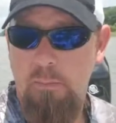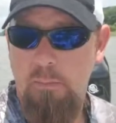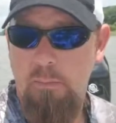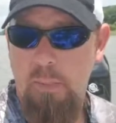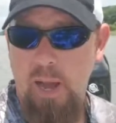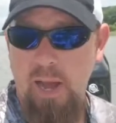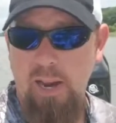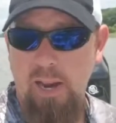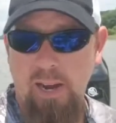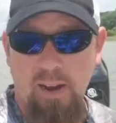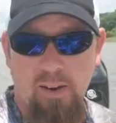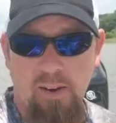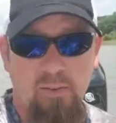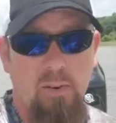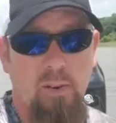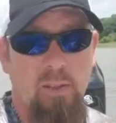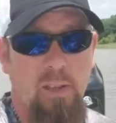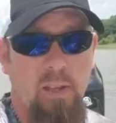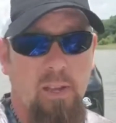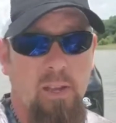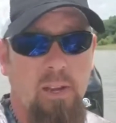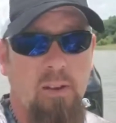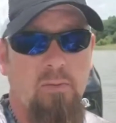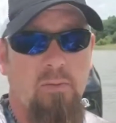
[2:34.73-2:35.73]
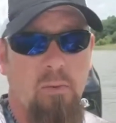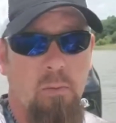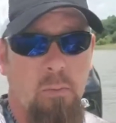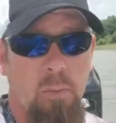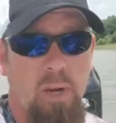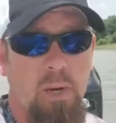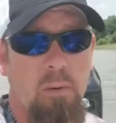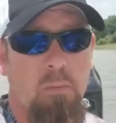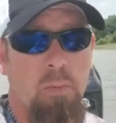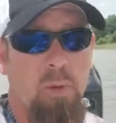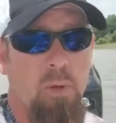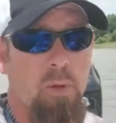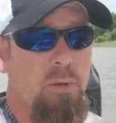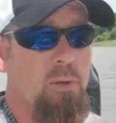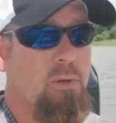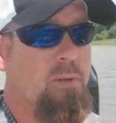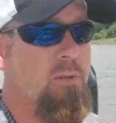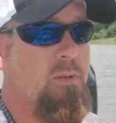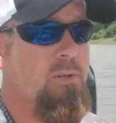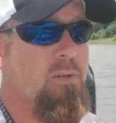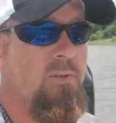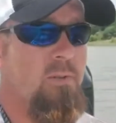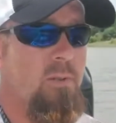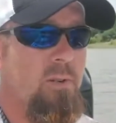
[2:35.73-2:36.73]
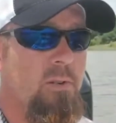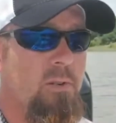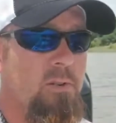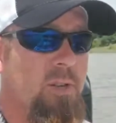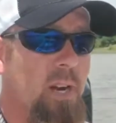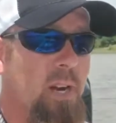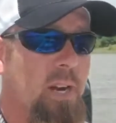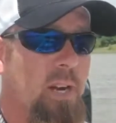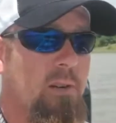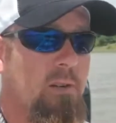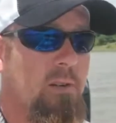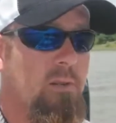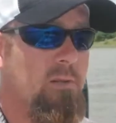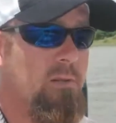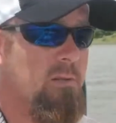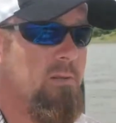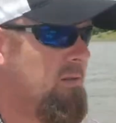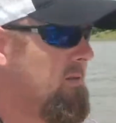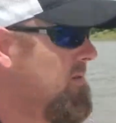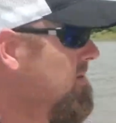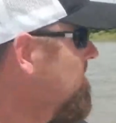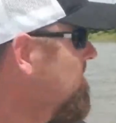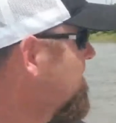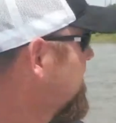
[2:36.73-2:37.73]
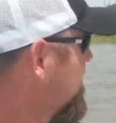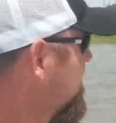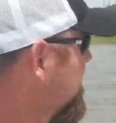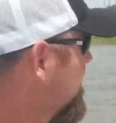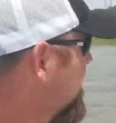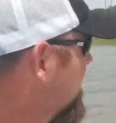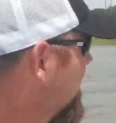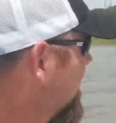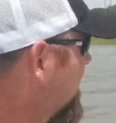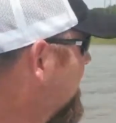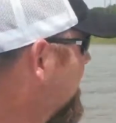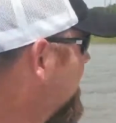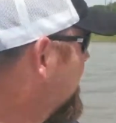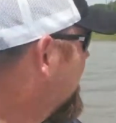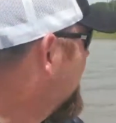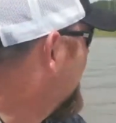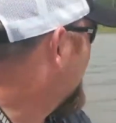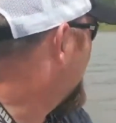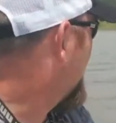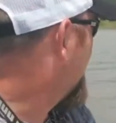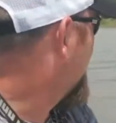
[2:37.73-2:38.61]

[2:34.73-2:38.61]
about everything, for big blues, for channels. They're just an